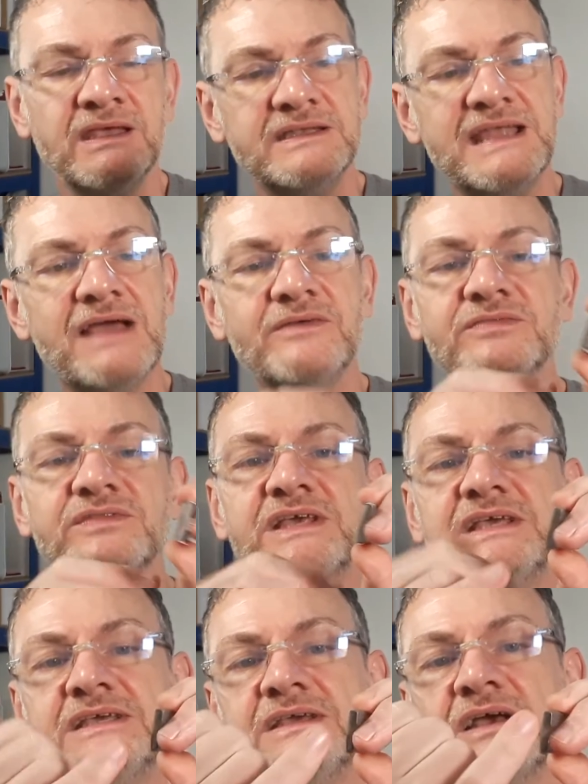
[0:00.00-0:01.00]
Now
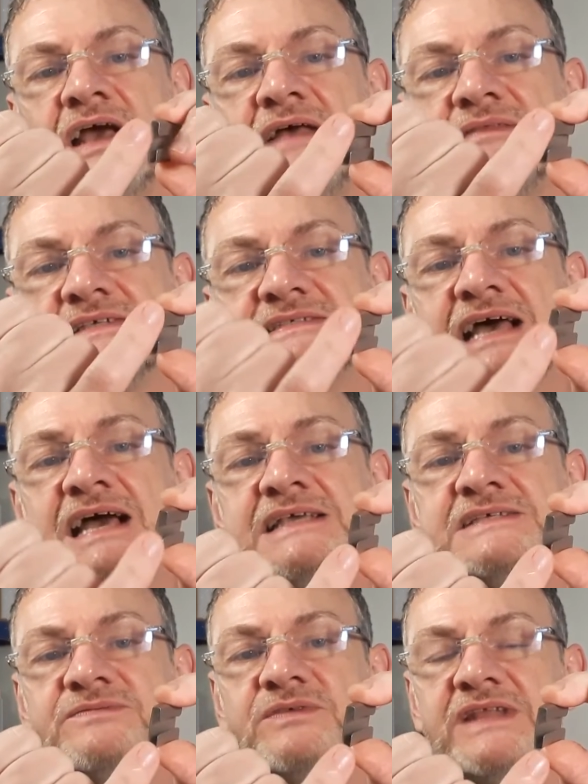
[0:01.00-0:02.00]
the
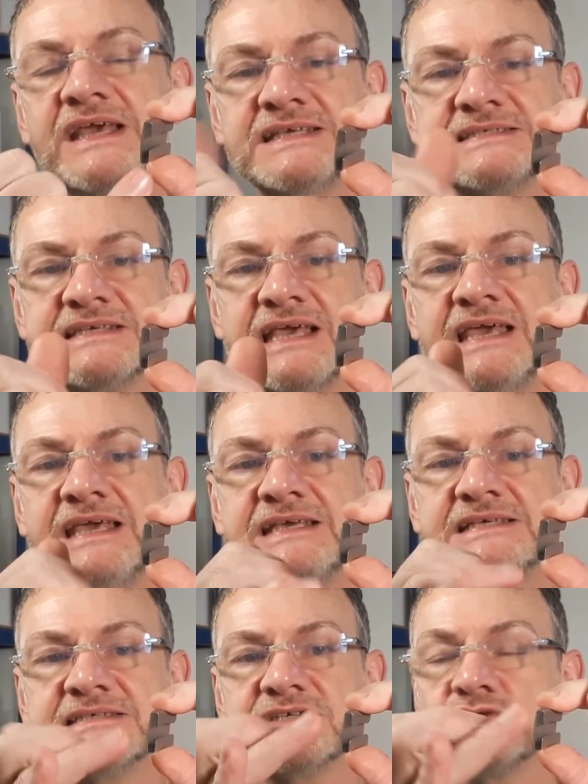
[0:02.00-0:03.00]
size for this
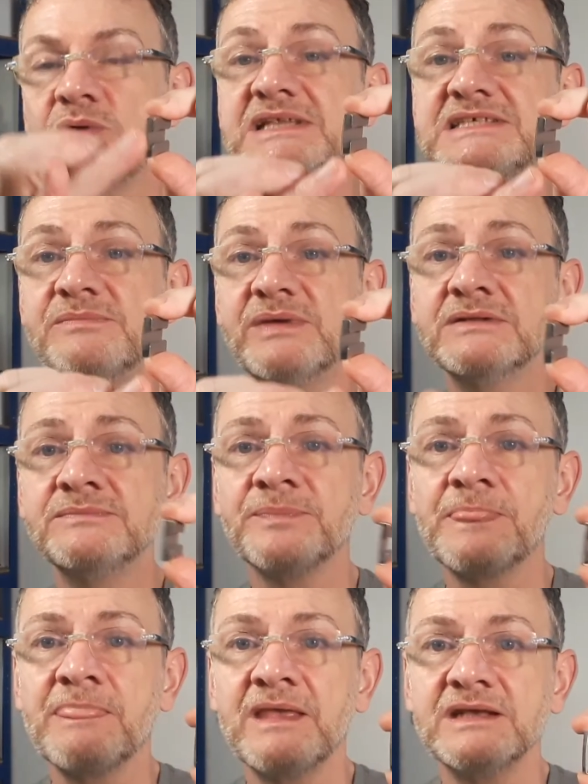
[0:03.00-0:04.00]
is 20mm,
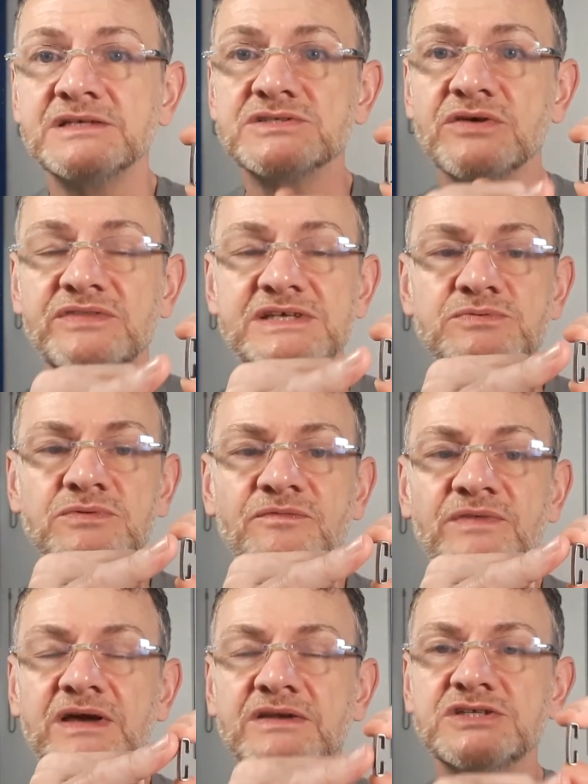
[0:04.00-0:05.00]
so this will
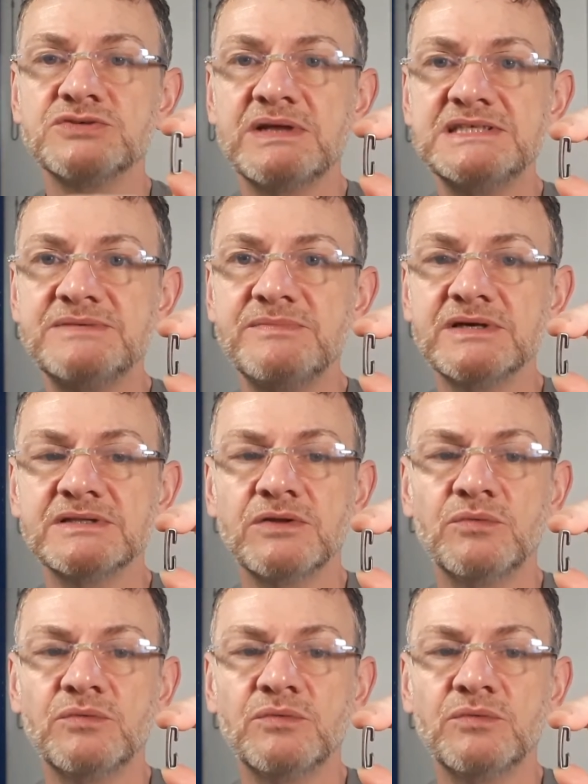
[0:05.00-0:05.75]
fit on a 20mm